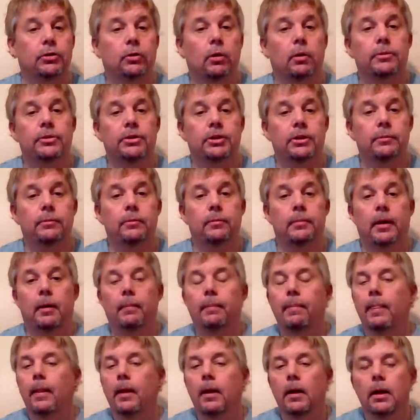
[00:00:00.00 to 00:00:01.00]
Army Achievement Medal.
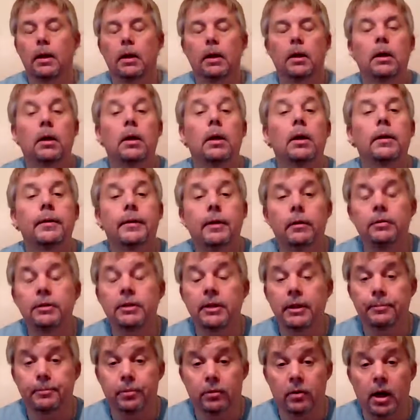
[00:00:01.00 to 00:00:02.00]
There is
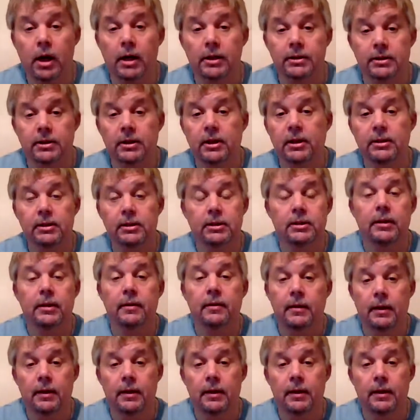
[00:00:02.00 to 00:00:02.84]
a process